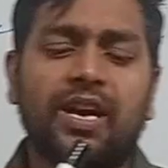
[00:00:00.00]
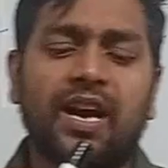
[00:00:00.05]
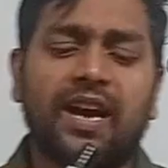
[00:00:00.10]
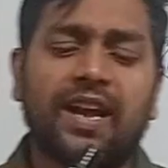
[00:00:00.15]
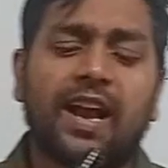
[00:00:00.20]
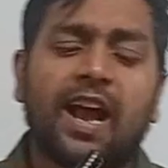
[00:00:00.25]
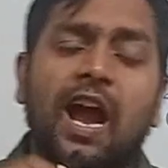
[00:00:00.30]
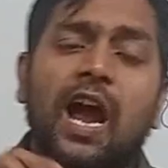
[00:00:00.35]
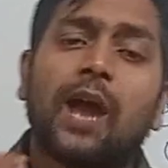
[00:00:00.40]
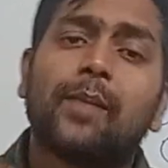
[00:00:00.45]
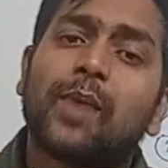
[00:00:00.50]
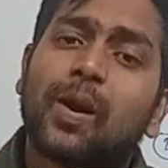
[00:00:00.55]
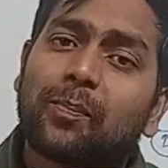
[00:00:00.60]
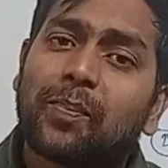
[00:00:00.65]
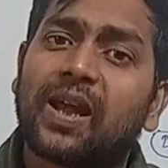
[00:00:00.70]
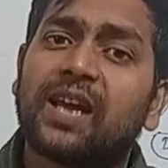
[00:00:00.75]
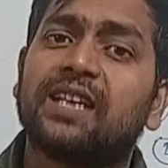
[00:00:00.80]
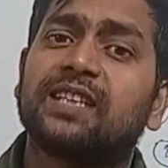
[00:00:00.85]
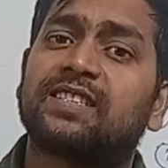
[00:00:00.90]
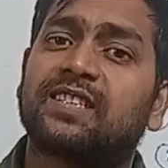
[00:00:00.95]
here I am
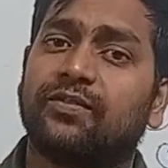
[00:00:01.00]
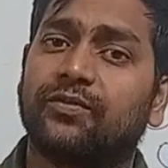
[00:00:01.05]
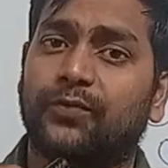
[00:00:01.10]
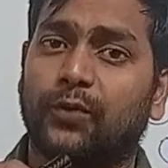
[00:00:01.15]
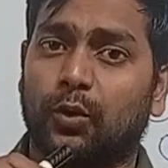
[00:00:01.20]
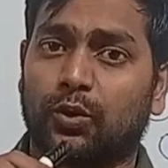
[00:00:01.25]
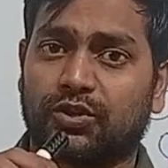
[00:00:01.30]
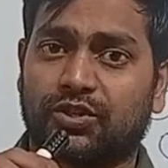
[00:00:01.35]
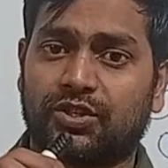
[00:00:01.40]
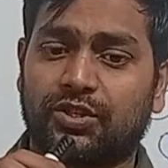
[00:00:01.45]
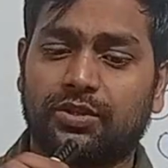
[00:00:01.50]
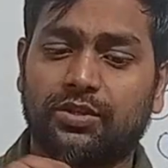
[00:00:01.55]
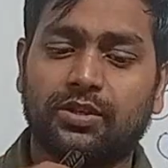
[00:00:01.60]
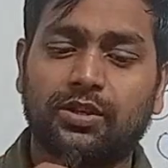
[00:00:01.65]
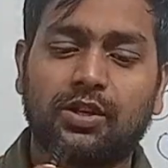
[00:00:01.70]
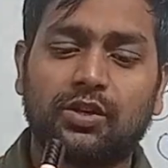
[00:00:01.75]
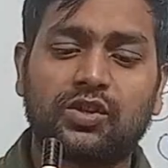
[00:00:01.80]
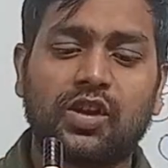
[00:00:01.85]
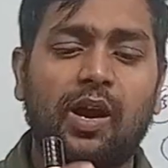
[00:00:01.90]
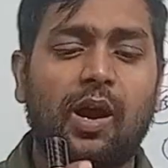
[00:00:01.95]
applying some force.
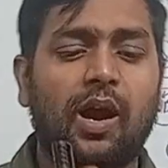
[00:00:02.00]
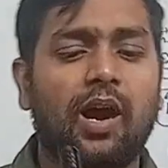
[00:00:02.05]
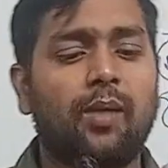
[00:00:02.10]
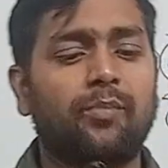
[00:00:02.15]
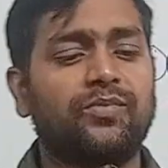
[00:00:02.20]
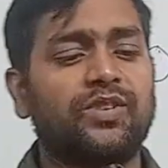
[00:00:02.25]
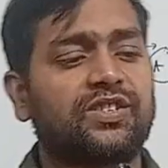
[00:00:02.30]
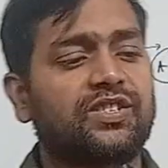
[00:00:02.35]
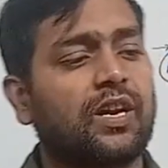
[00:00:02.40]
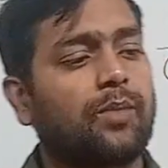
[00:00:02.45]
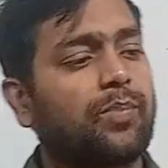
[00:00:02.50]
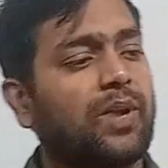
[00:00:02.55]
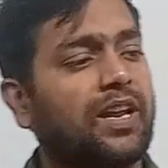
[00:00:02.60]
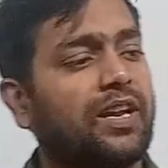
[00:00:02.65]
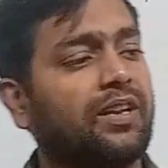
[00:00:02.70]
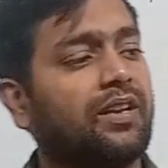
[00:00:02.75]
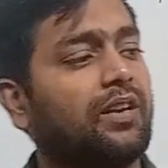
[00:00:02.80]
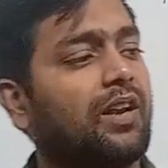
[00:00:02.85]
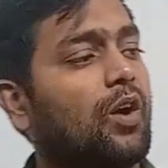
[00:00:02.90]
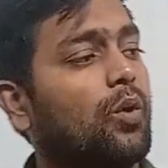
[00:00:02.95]
So I am just
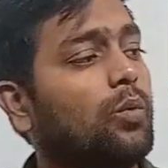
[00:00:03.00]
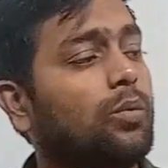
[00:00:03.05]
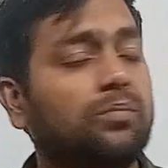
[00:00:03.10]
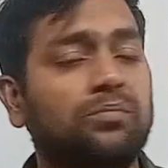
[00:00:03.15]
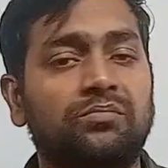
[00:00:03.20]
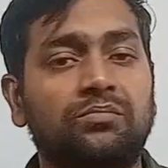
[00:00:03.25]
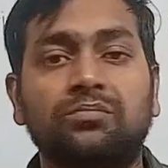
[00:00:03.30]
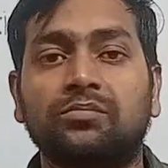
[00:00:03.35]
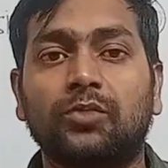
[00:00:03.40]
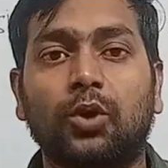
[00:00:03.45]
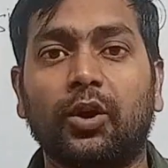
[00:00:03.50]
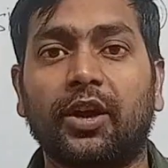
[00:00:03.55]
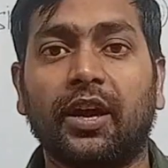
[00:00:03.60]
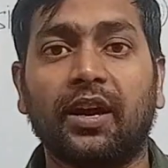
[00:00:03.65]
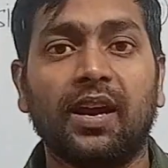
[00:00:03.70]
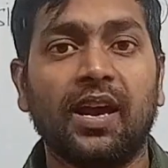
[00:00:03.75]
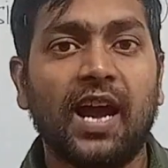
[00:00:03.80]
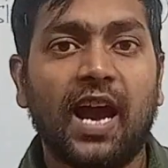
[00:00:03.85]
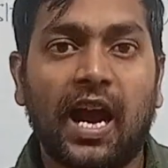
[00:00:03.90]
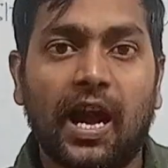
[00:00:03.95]
applying now.
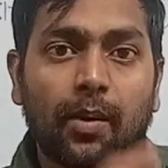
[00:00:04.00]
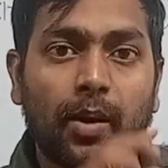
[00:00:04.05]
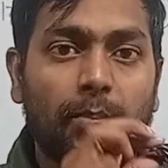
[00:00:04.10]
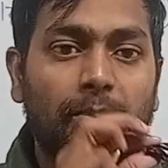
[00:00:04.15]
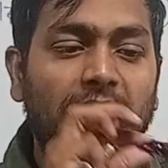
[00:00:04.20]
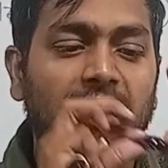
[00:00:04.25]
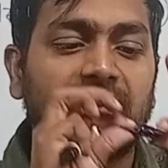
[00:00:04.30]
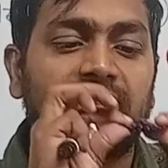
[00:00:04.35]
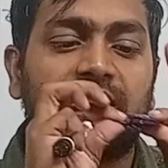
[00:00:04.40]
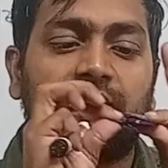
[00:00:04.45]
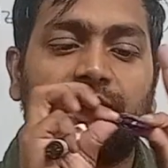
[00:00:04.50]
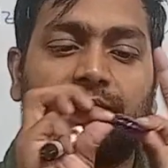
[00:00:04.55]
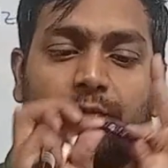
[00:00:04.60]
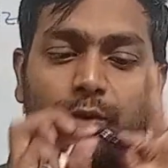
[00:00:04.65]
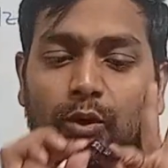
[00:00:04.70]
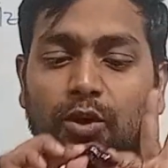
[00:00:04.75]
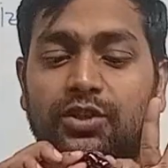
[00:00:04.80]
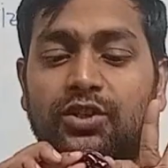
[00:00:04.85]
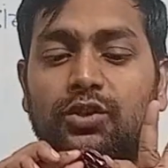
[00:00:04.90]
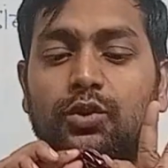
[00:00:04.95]
Okay, I am applying some
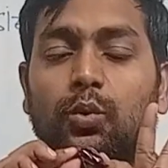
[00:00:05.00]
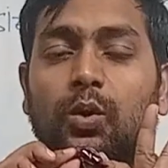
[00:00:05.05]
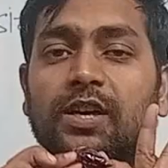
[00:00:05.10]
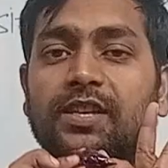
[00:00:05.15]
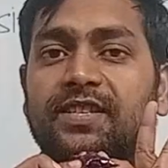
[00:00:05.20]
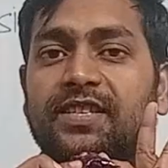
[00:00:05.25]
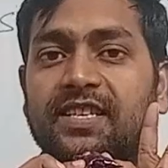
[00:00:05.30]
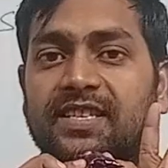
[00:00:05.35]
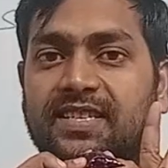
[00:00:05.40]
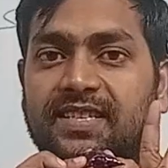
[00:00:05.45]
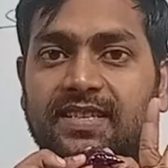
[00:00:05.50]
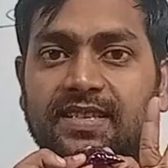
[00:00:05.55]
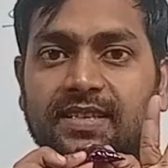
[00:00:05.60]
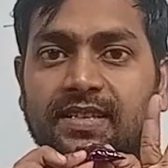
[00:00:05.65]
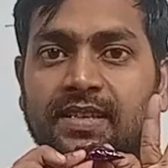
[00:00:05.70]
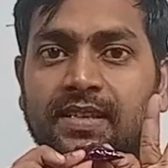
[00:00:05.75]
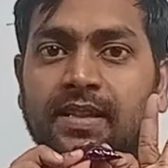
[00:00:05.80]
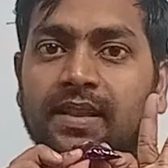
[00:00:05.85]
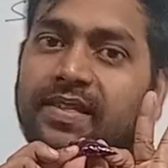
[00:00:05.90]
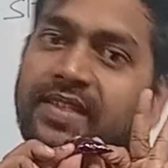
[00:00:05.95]
force towards
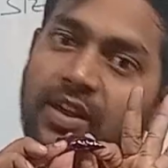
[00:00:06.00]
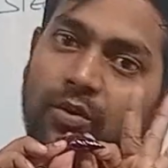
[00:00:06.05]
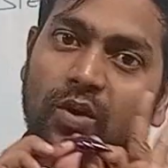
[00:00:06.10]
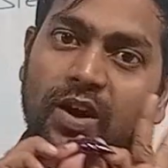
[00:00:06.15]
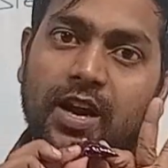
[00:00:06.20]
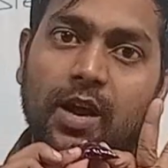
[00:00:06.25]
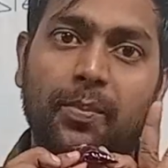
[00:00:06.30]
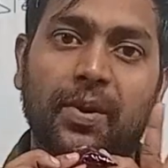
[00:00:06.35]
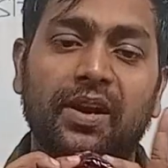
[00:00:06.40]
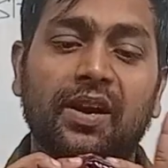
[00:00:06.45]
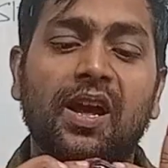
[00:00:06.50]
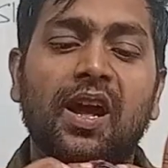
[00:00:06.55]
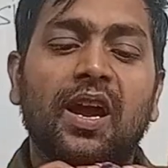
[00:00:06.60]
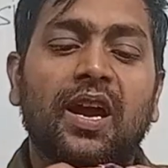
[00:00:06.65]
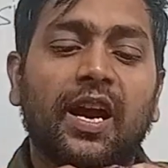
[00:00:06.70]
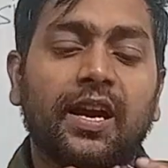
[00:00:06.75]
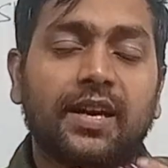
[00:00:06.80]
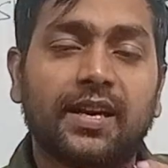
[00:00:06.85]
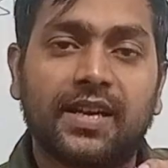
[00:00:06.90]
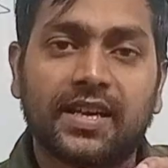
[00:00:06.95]
this. Then what
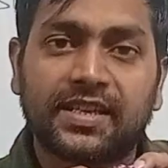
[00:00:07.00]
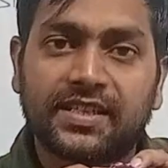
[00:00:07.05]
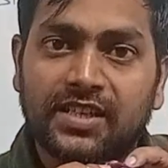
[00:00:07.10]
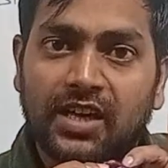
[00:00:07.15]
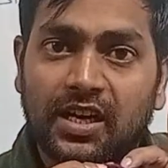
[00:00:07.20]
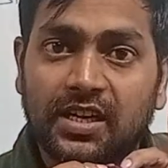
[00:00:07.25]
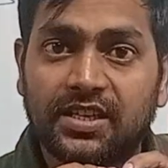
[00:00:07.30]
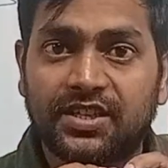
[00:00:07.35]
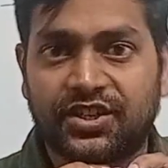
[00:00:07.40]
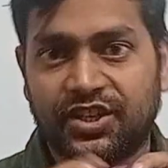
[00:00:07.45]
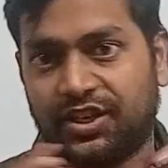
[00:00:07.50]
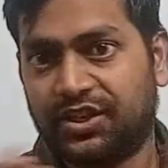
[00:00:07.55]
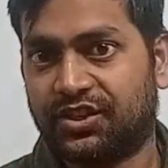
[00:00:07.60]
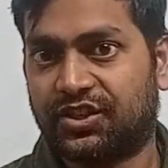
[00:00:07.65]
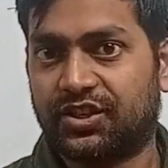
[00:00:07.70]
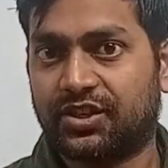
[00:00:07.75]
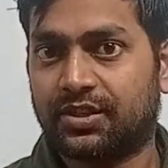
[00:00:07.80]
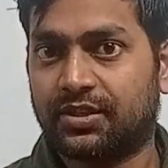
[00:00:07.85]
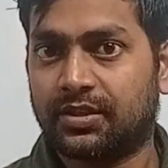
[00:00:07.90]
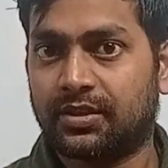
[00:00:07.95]
happened? It does not
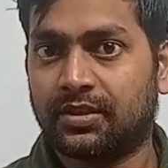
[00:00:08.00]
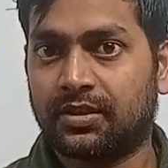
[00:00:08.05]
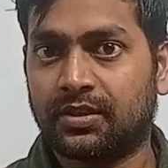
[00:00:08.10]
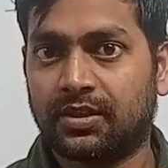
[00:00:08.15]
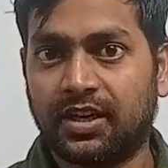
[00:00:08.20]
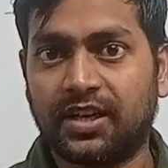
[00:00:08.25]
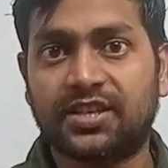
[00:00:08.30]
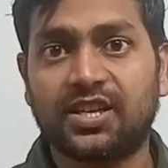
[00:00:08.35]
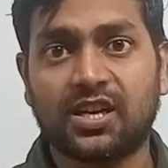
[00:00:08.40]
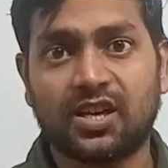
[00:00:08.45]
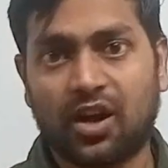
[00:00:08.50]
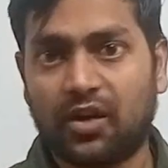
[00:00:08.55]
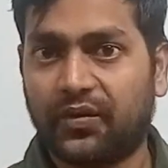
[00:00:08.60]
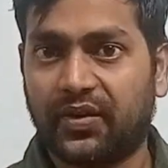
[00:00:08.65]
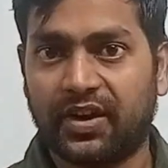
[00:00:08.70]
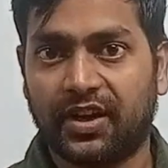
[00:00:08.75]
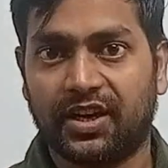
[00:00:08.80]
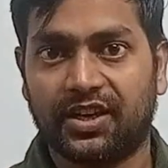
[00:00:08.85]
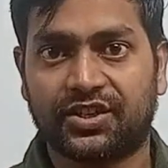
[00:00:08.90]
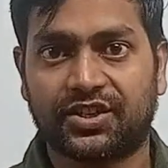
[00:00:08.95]
change. It's a
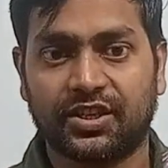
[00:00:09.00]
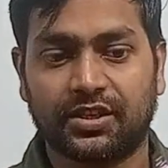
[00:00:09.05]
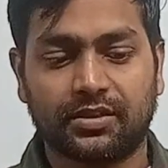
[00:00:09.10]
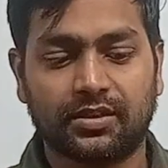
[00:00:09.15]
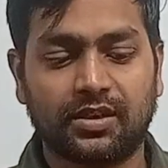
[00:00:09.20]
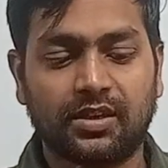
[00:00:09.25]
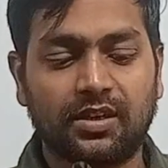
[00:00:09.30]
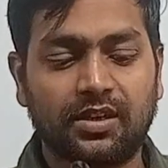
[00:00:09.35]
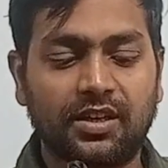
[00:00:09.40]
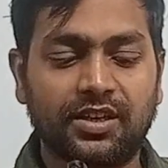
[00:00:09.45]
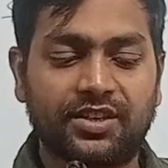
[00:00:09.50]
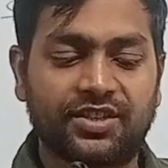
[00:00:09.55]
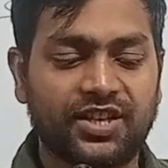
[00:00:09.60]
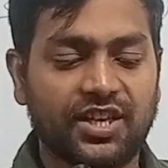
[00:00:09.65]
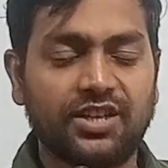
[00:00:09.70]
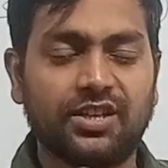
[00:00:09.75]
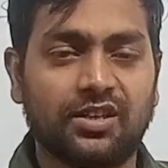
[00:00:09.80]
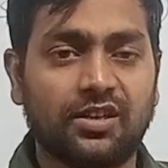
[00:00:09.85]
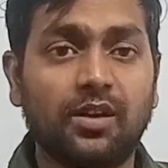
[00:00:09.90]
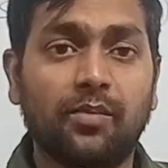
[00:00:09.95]
configuration. It
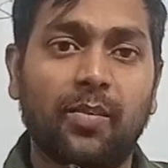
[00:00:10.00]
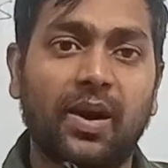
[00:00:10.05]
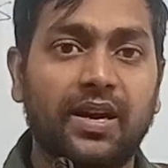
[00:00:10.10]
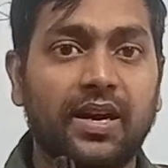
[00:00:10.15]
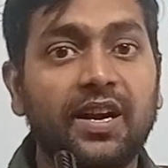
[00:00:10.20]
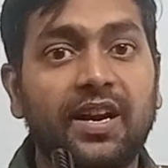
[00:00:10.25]
changes, but